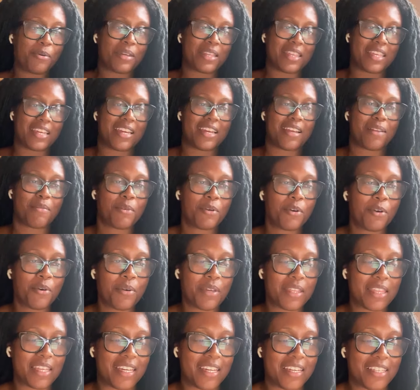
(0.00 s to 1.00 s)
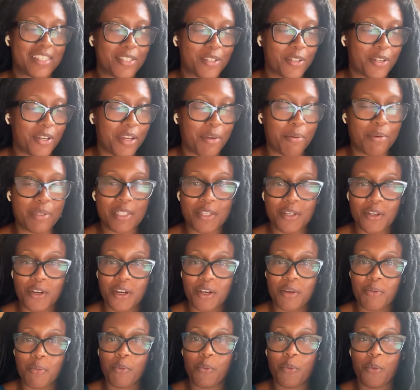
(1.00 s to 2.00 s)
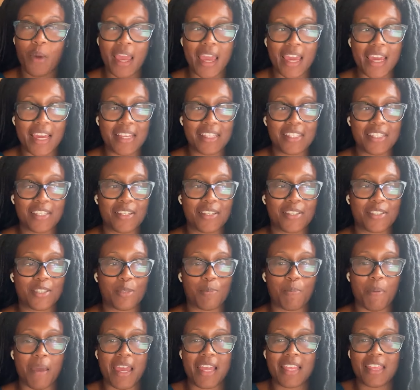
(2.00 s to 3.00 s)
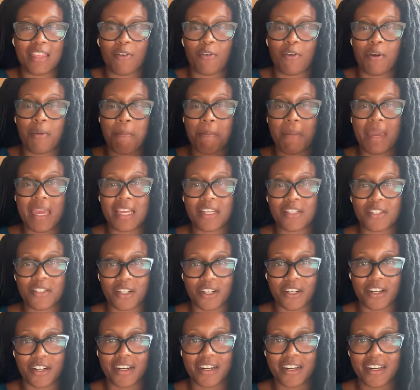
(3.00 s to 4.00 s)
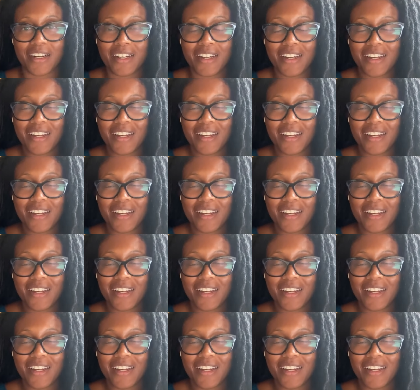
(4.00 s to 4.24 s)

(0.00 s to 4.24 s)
with it. I'm cool with it. It's a, it was a good way to spend the remainder,